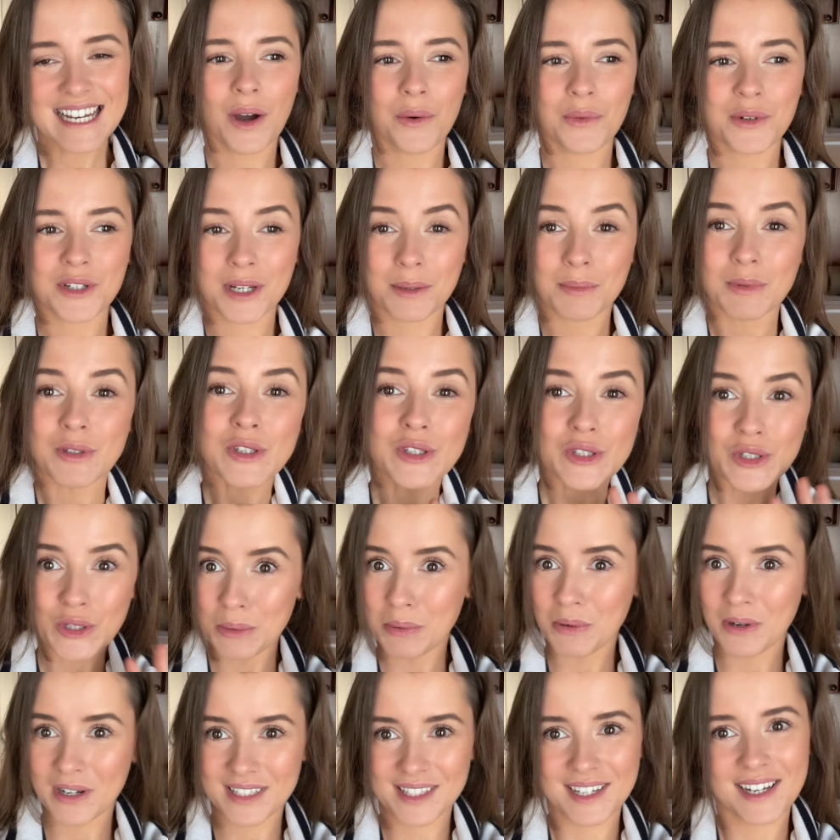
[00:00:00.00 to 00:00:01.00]
which I'm
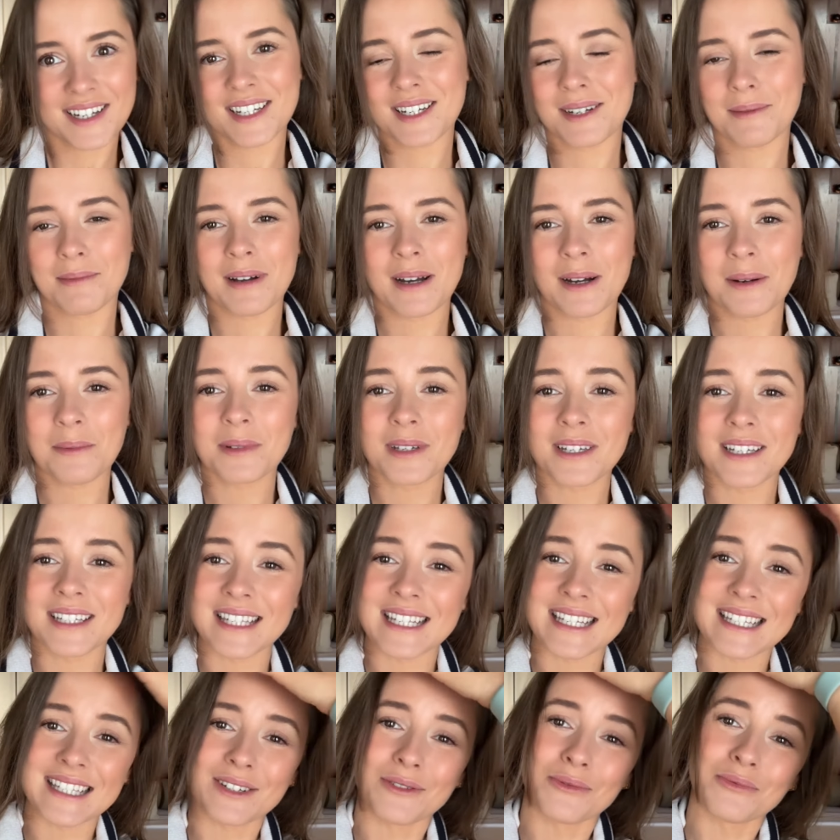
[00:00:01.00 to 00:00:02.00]
super excited about because
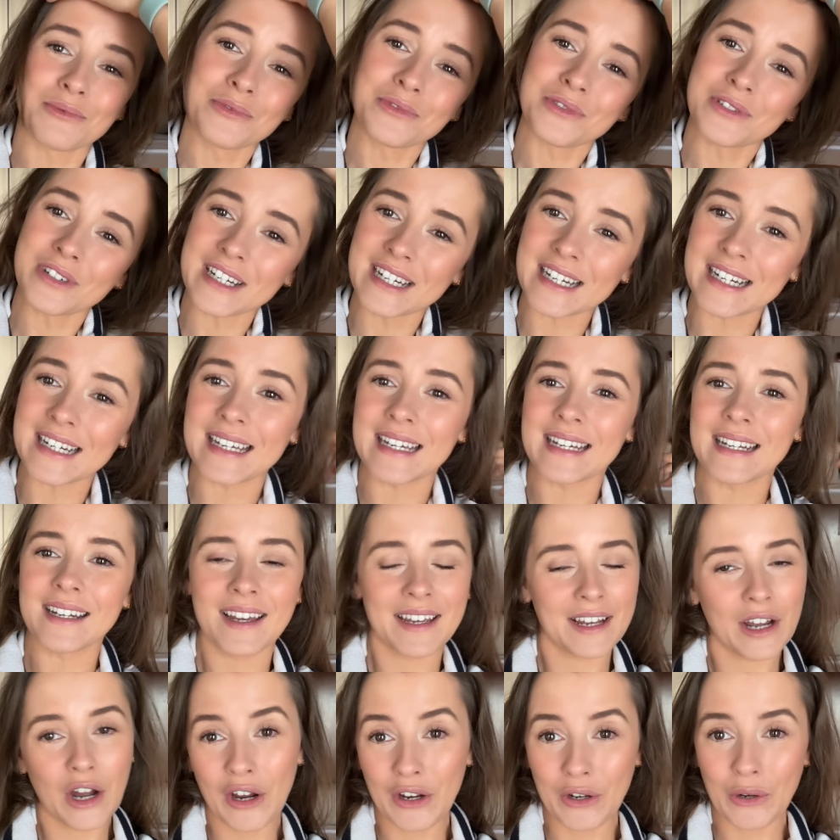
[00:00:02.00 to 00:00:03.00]
it's a really
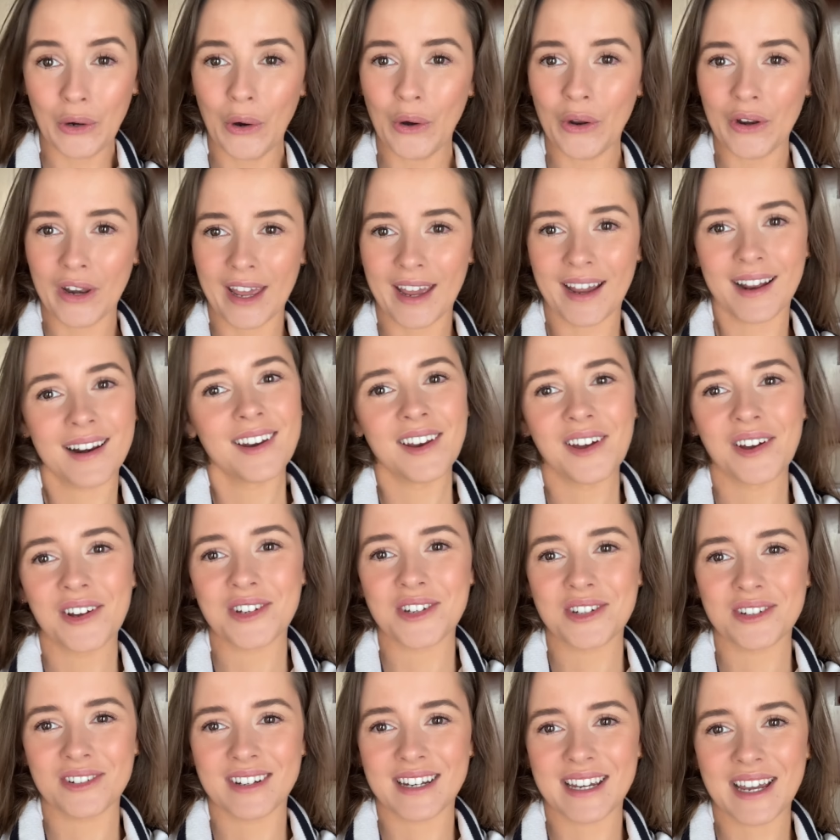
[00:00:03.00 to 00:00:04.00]
like iconic
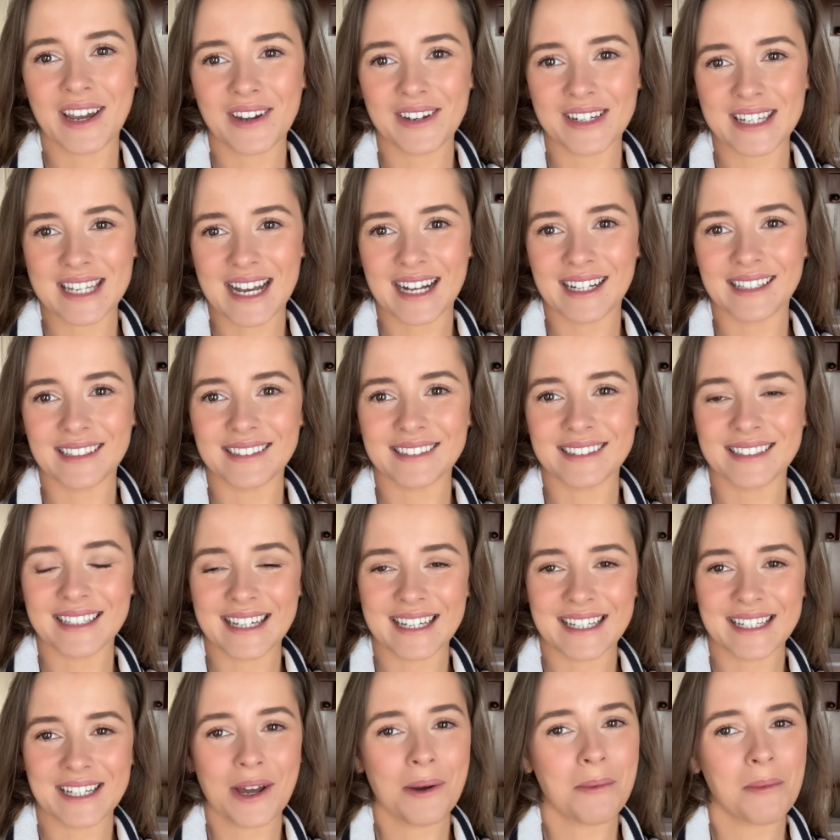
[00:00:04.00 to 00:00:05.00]
luxury hotel
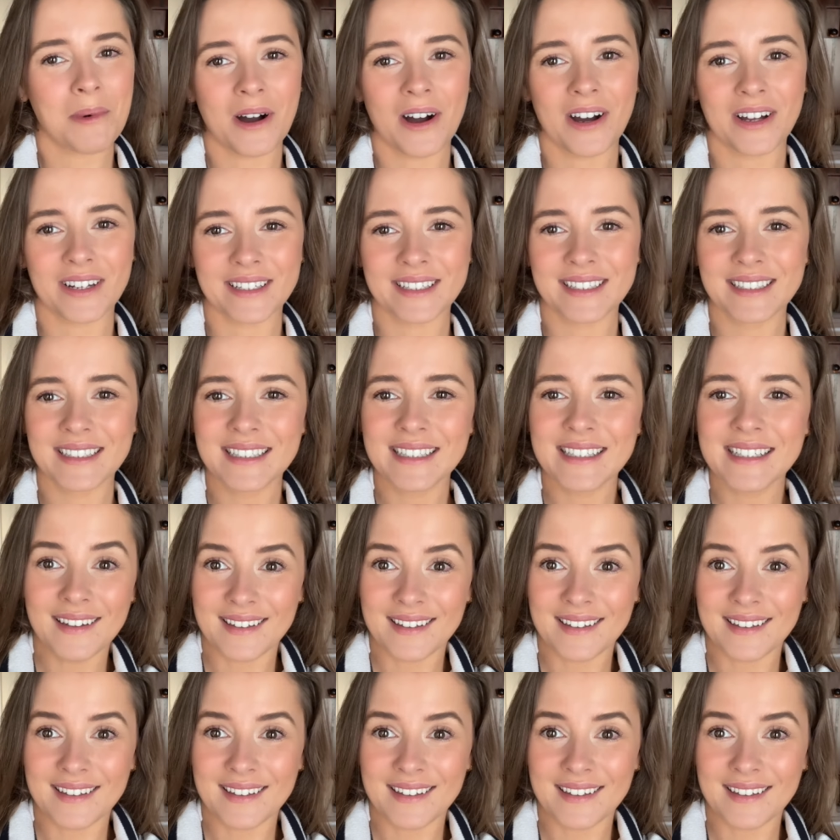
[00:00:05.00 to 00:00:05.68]
in Oman.